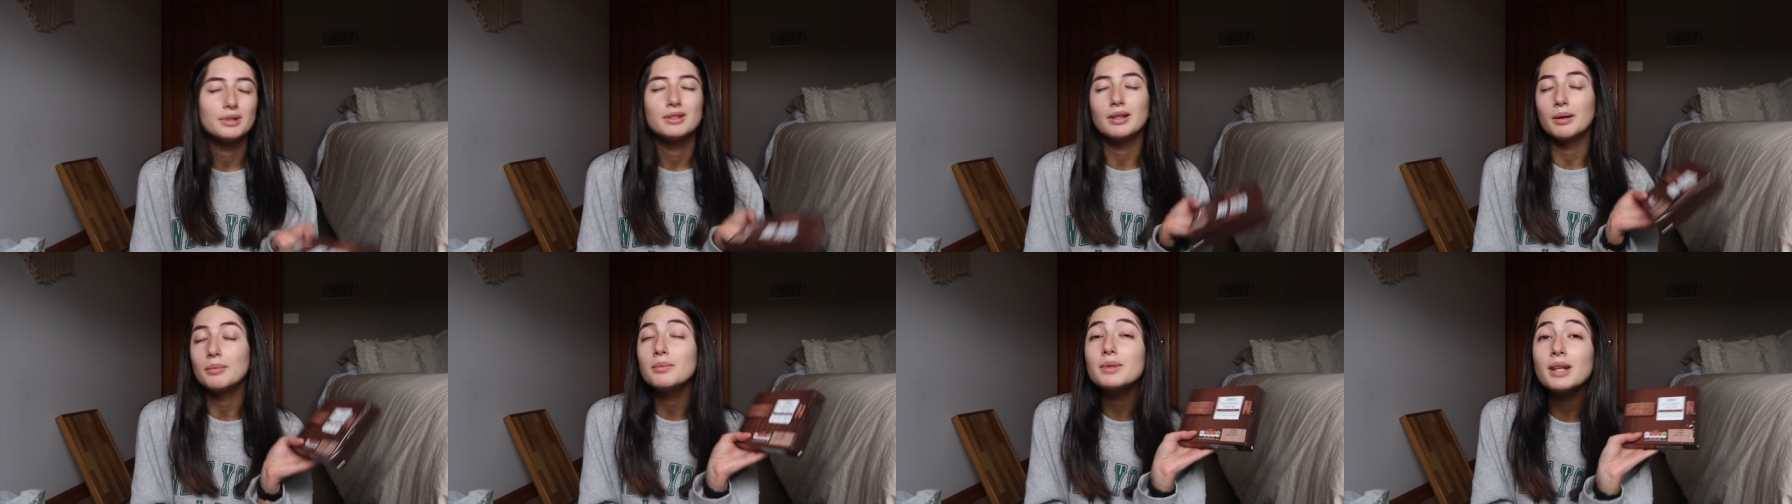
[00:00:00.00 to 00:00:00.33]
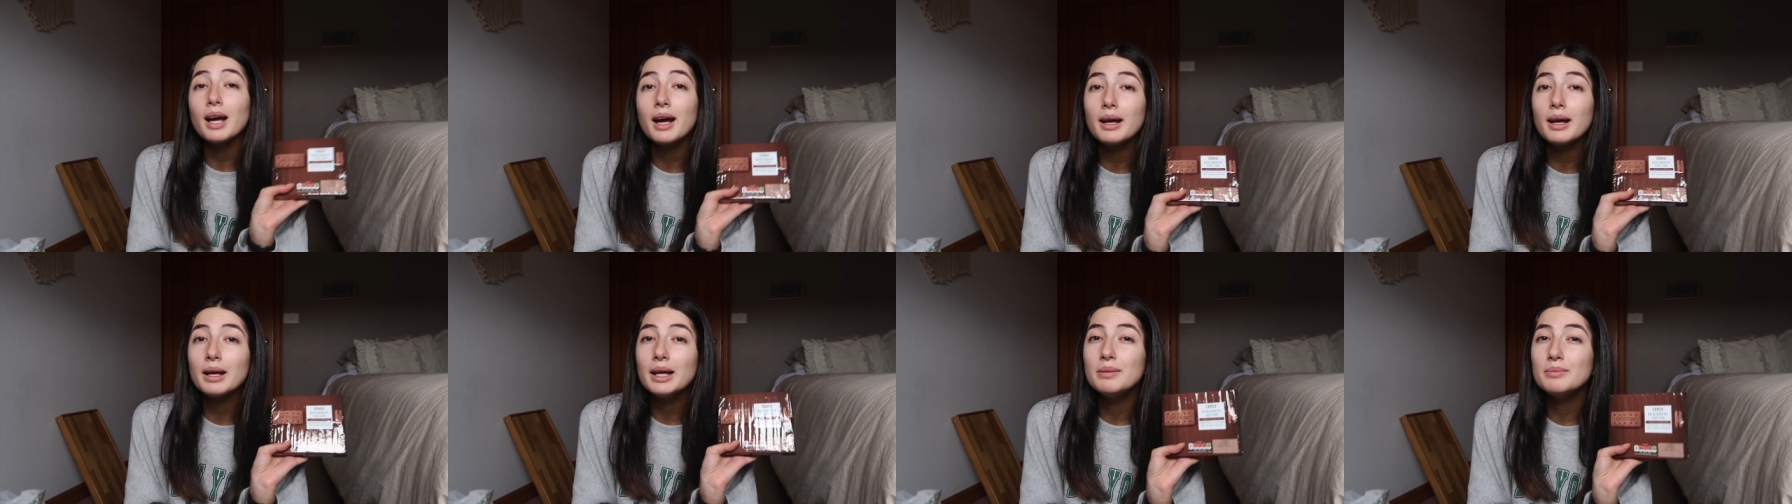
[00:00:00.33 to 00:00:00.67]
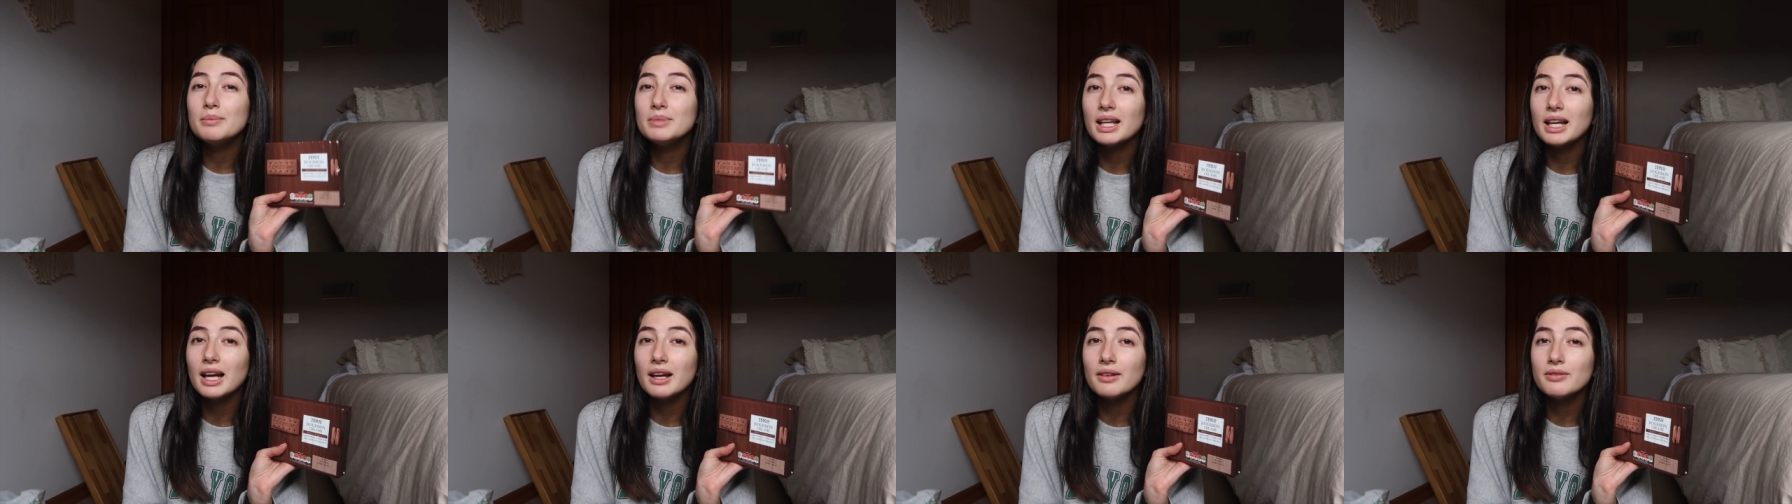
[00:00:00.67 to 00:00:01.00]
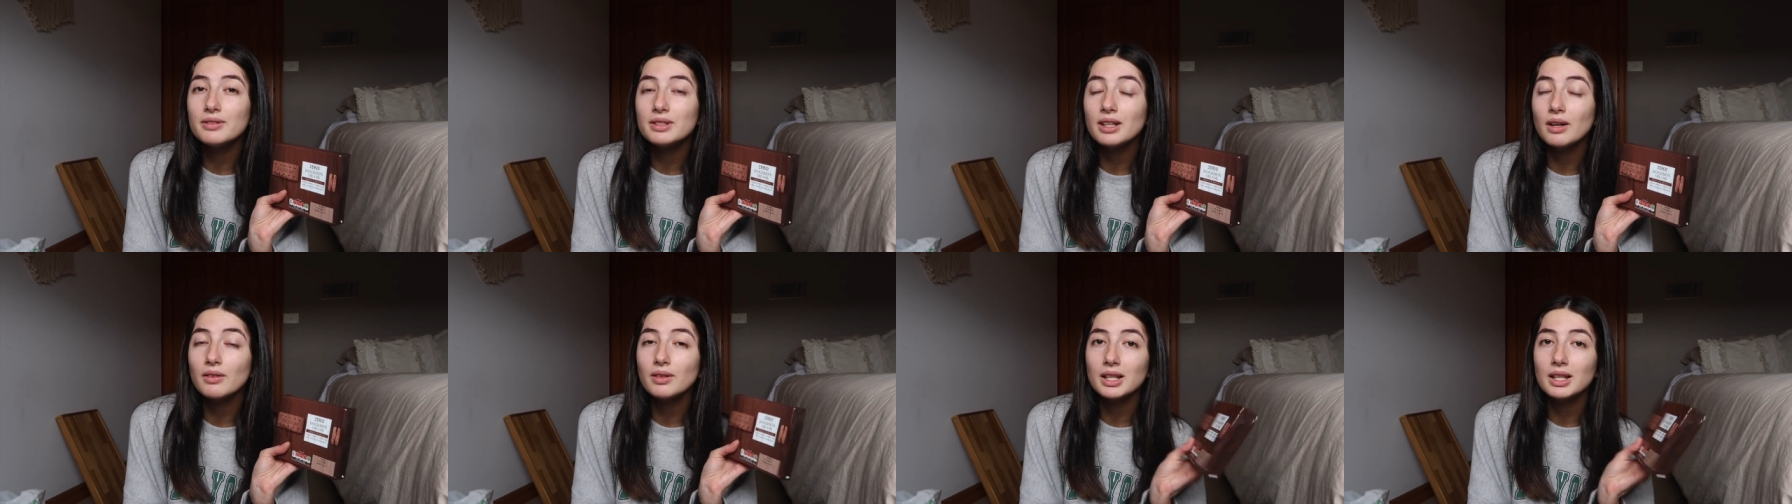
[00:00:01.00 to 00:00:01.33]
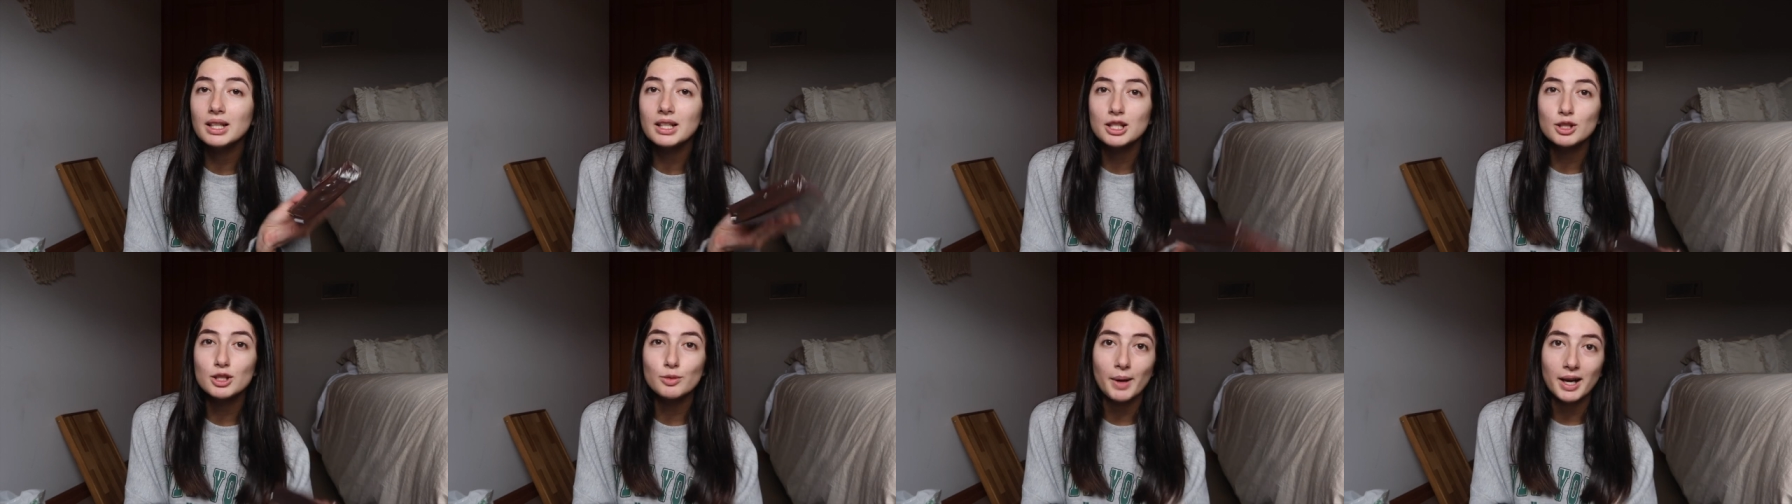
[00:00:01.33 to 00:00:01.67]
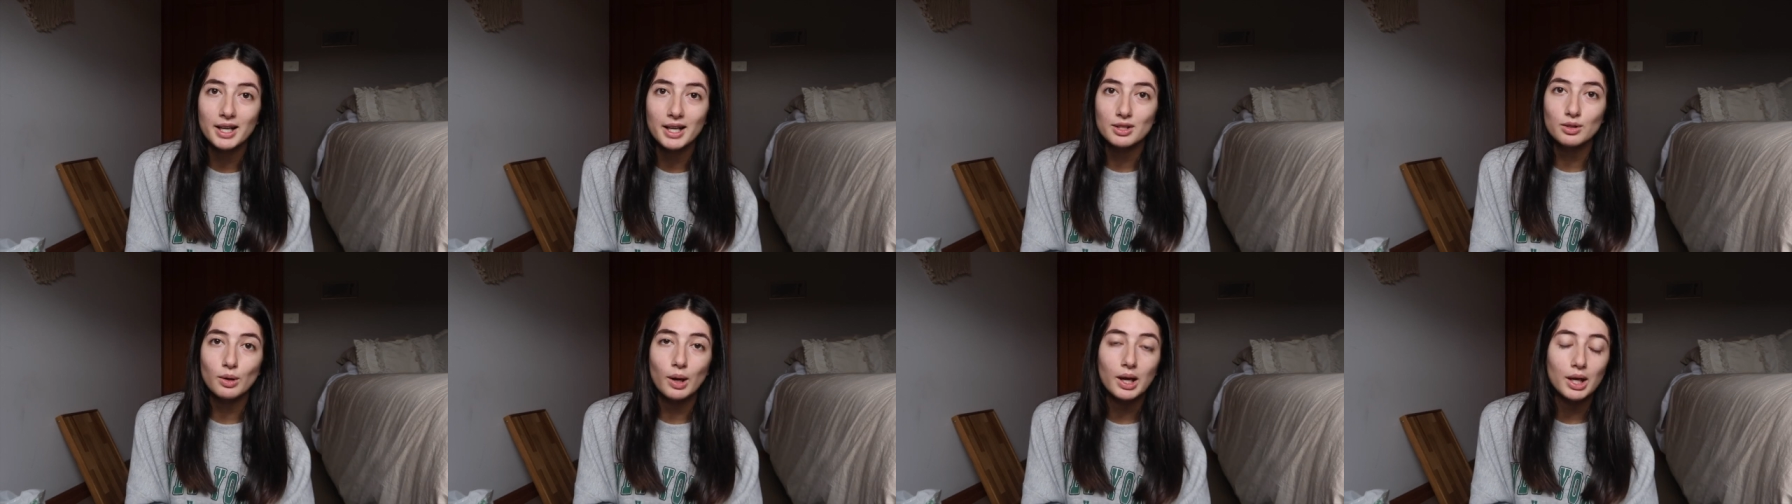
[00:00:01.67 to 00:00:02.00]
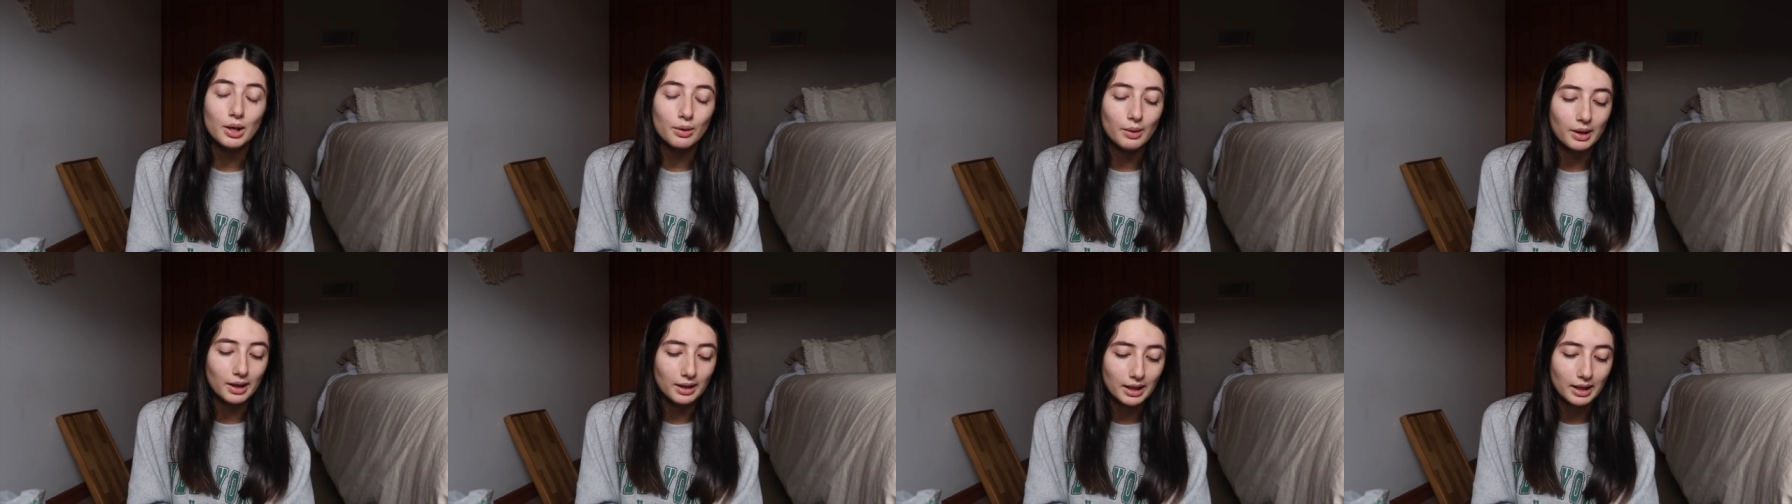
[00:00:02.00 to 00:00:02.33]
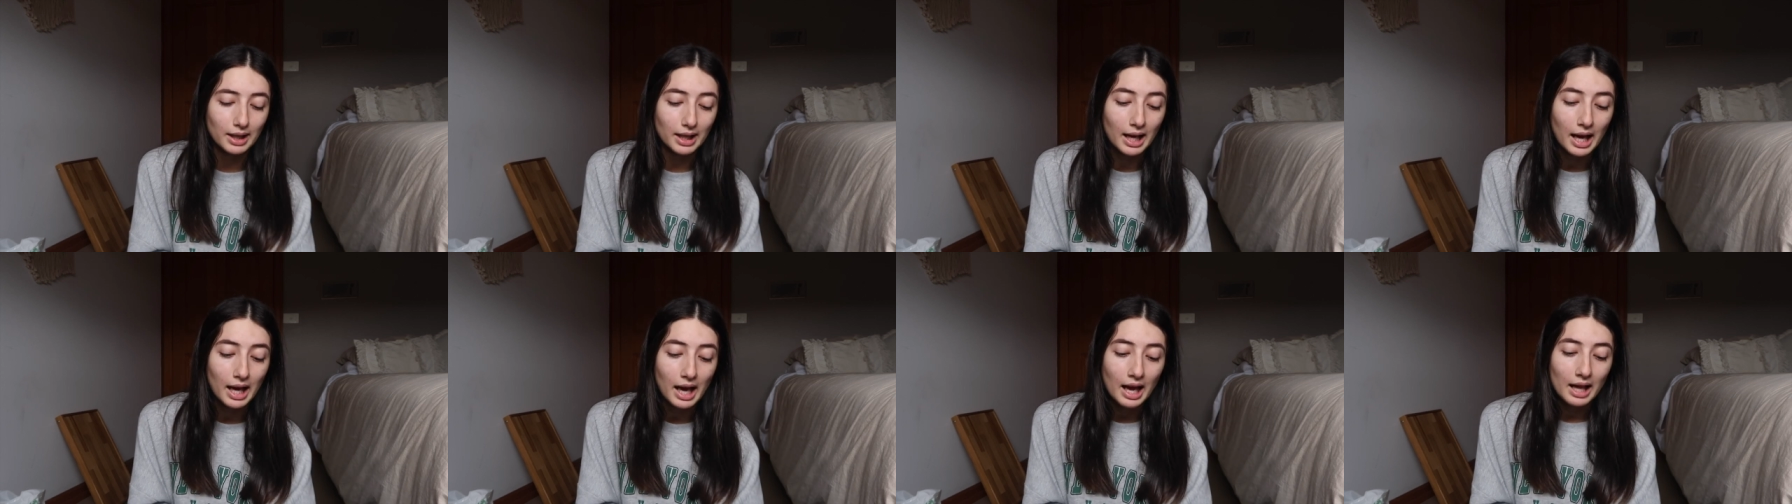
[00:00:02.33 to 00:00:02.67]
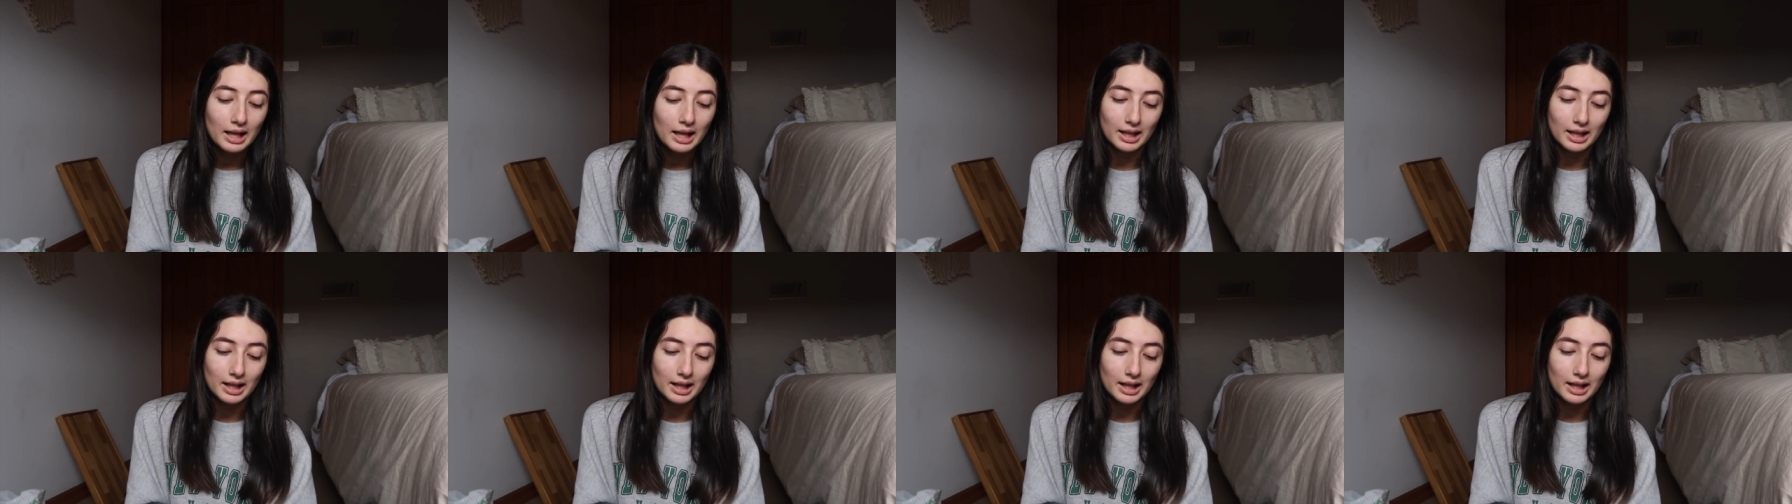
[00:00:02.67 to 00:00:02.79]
sometimes they have stuff that expires quite quickly.